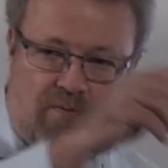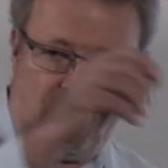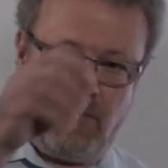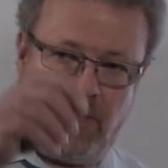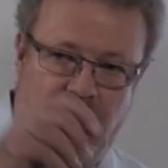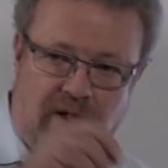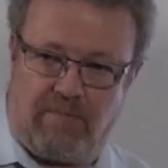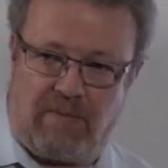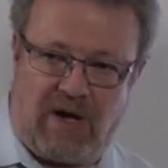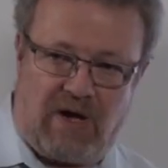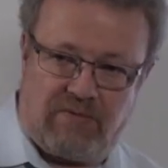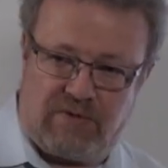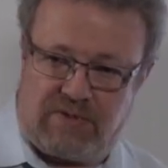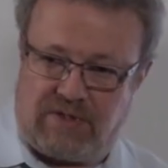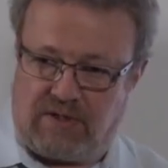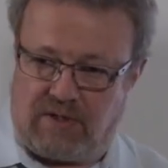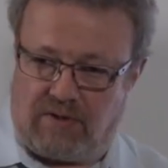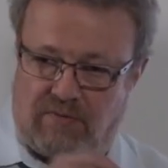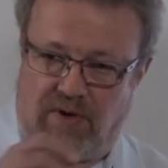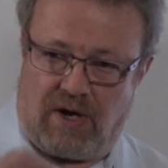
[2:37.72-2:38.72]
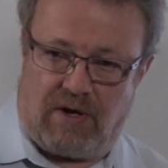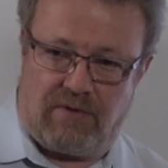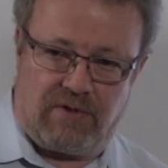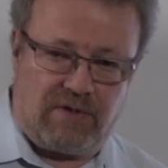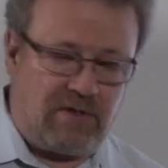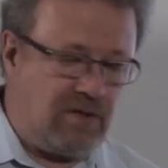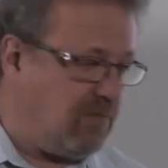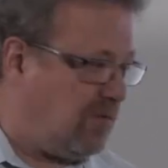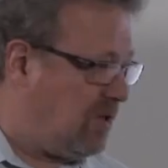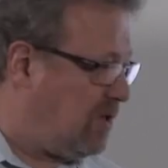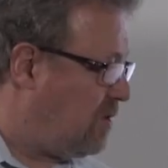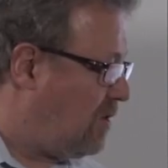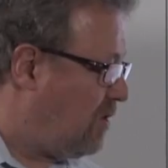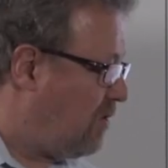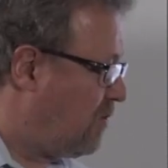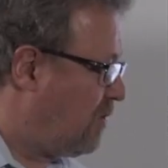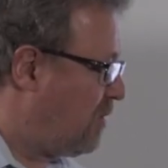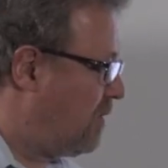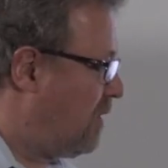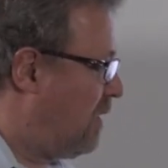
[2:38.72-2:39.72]
while bouncing around in the
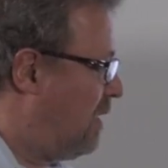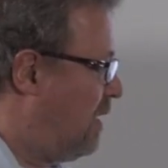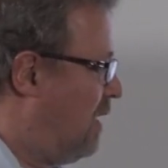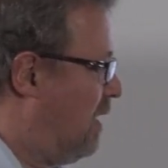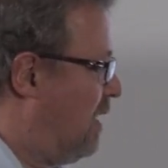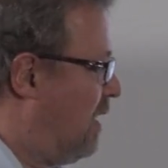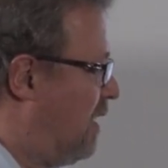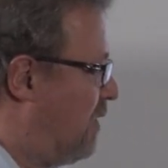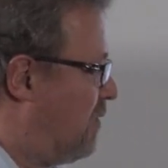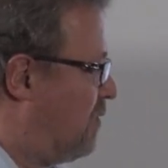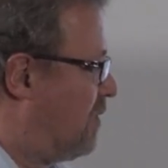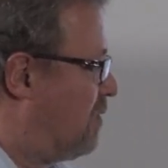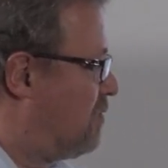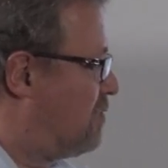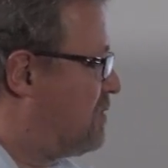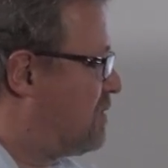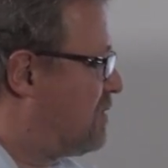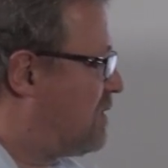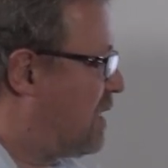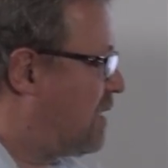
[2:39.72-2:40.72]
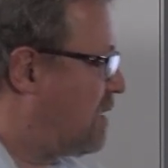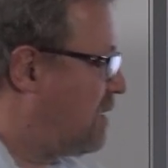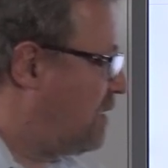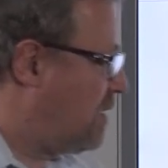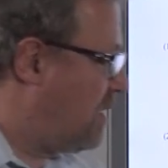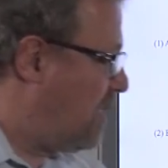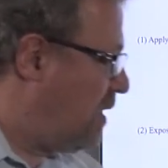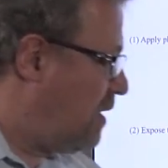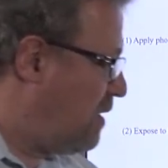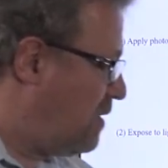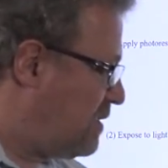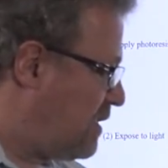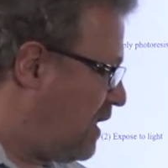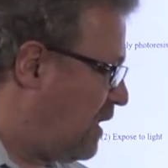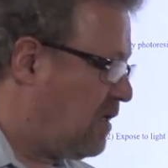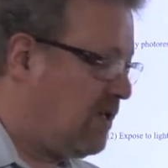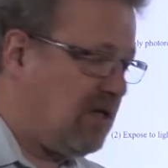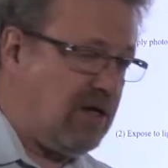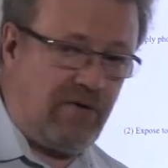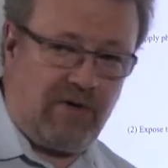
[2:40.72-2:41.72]
material, and those
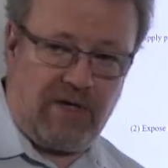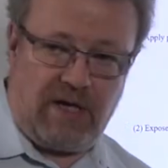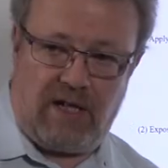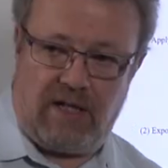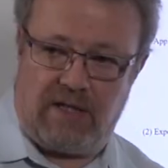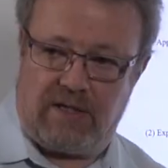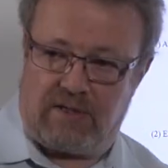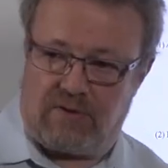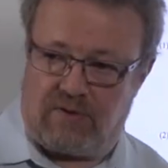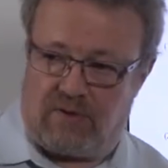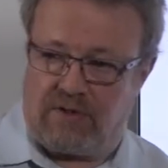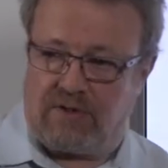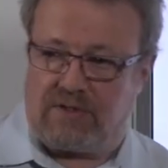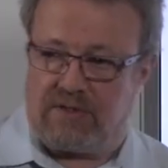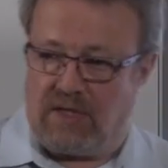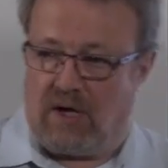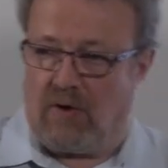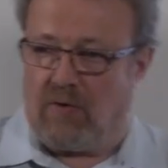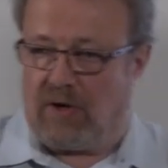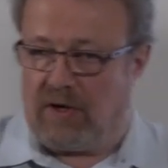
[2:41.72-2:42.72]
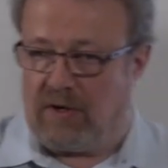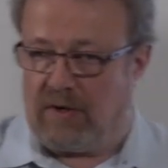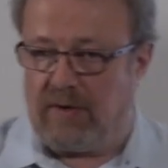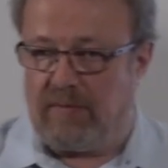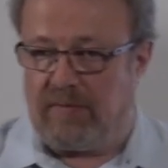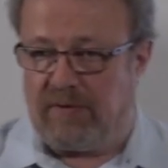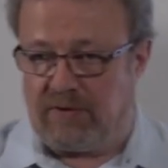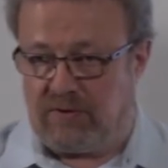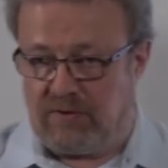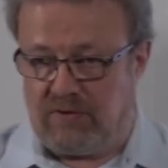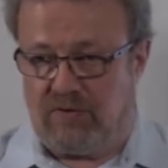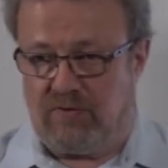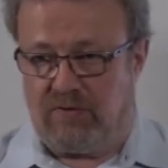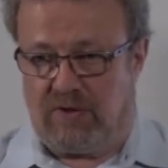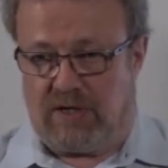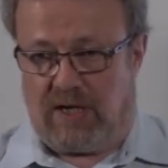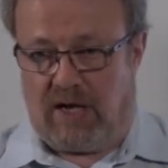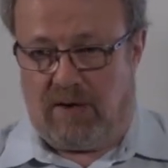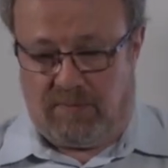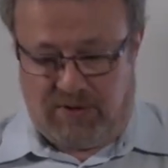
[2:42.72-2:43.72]
secondary electrons now are able to do
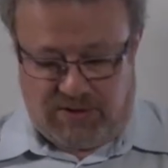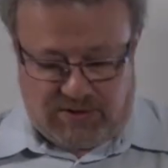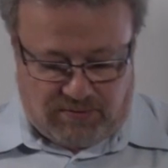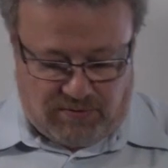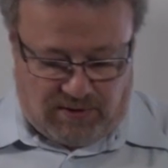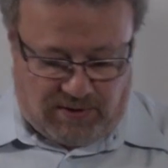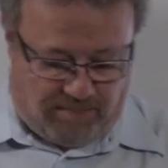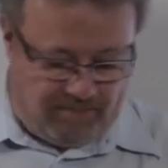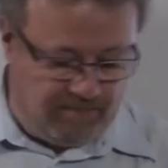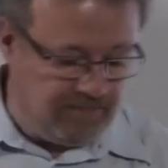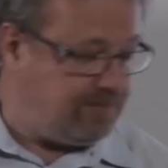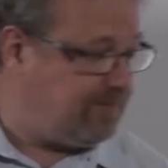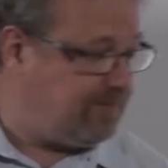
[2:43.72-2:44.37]
the chemistry.